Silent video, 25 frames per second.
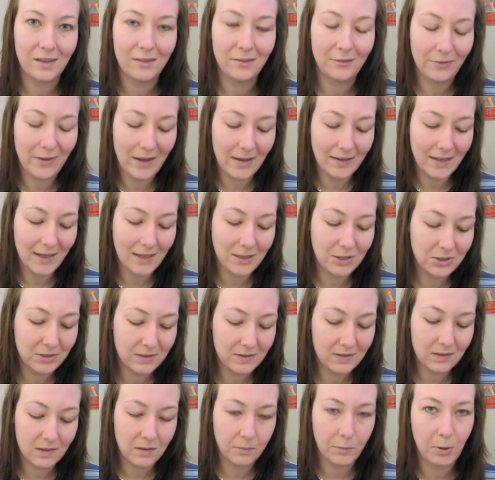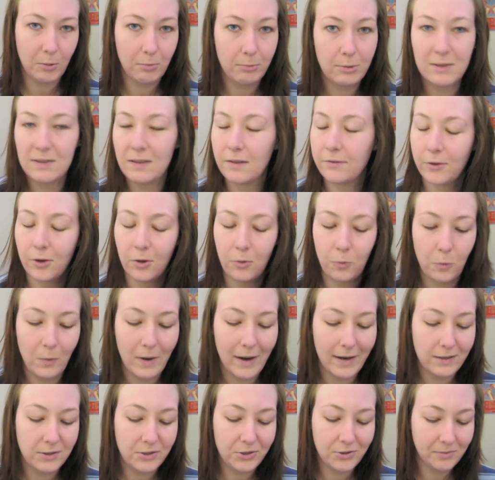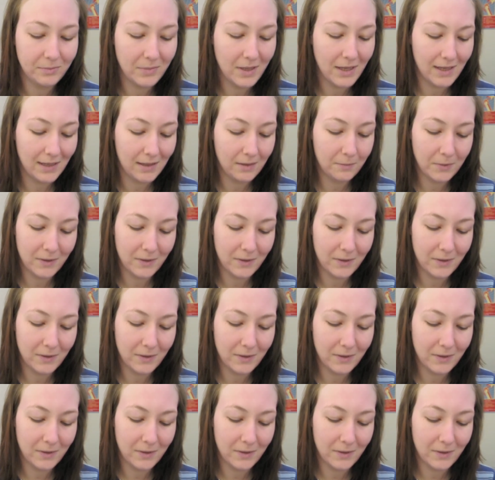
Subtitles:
foundations at the moment because I've got way too many,